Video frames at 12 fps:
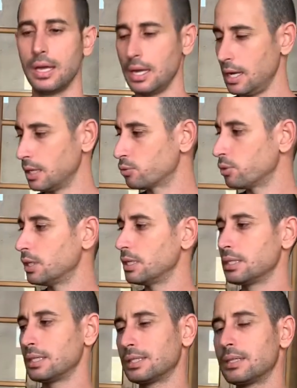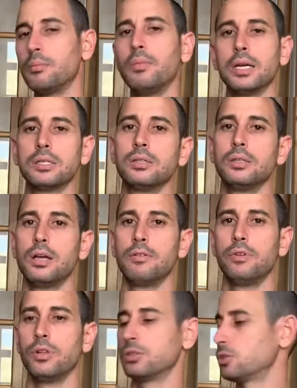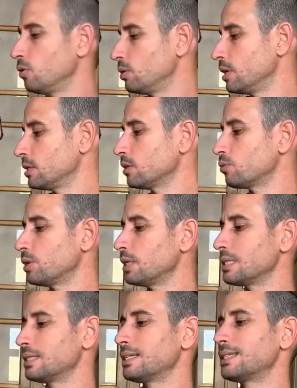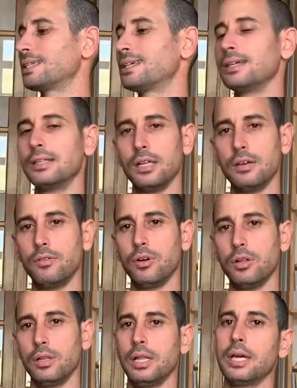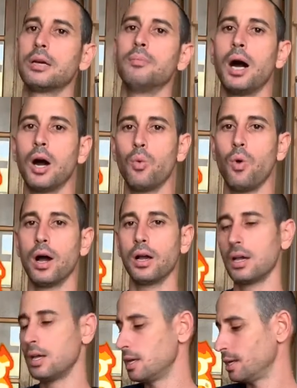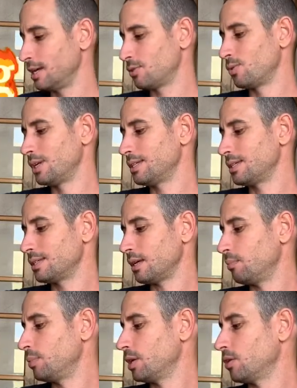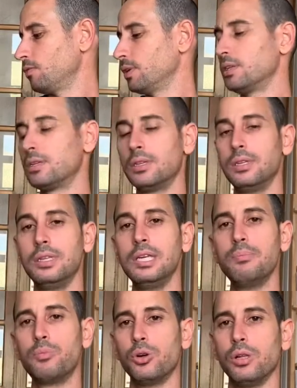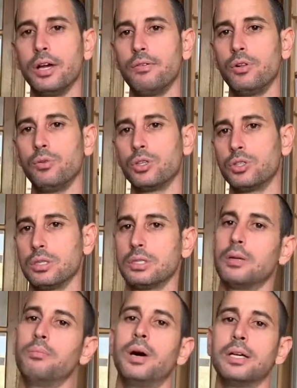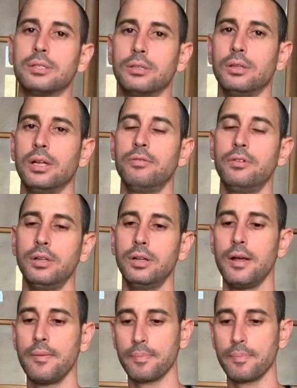It releases the muscle level, so it doesn't release the skin level like Mahuang. It releases a bit of a deeper level, which is the muscle level.